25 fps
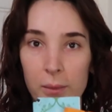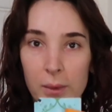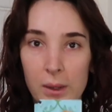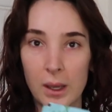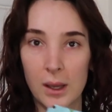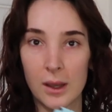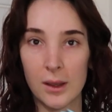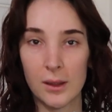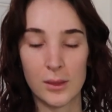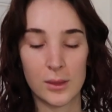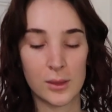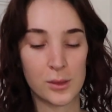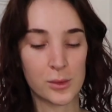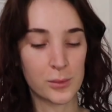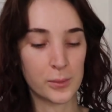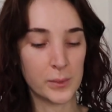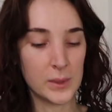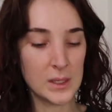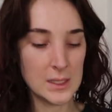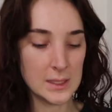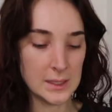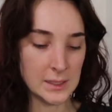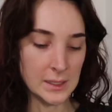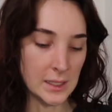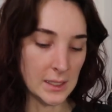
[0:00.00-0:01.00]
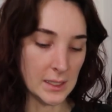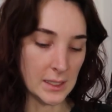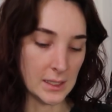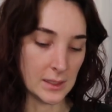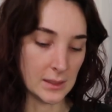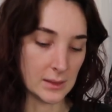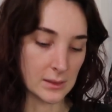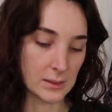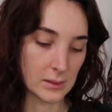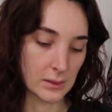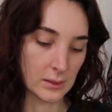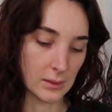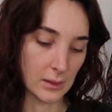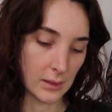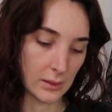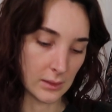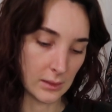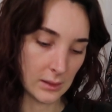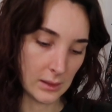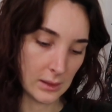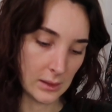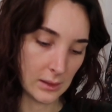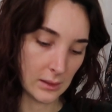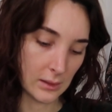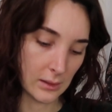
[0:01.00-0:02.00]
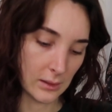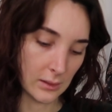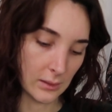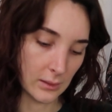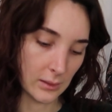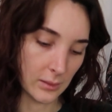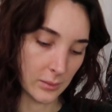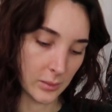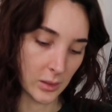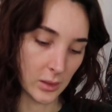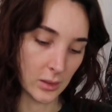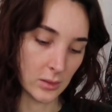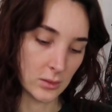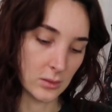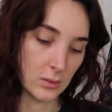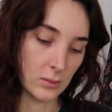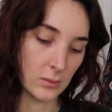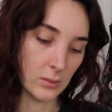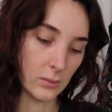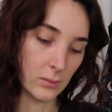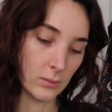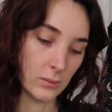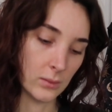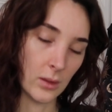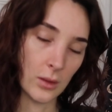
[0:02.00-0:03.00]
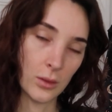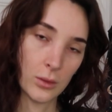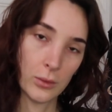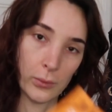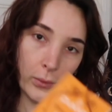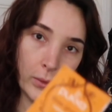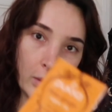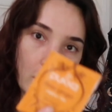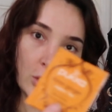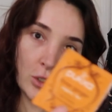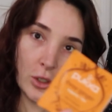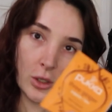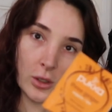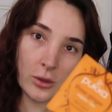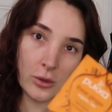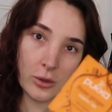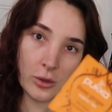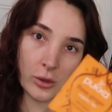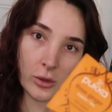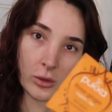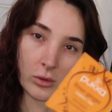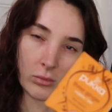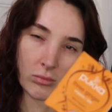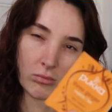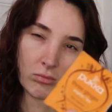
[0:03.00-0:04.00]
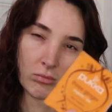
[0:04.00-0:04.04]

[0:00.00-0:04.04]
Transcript: we got 3 teas. I think I'm gonna do the 3 ginger.